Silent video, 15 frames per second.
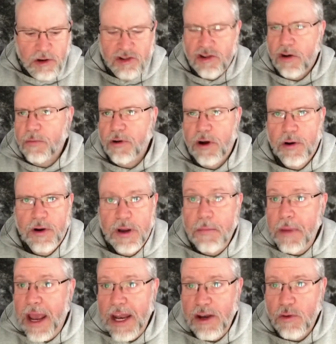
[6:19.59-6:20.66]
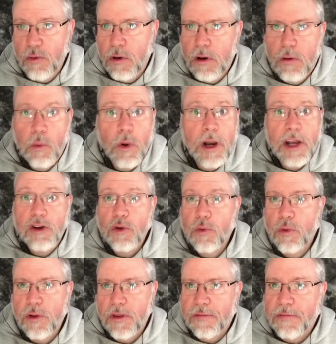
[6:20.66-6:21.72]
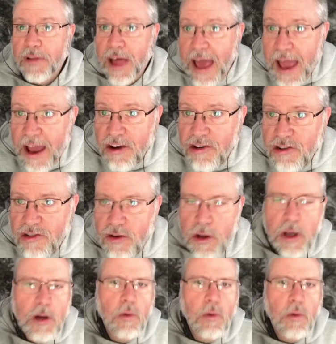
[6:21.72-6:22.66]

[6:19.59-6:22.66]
shutter priority, manual, what I do with a flash,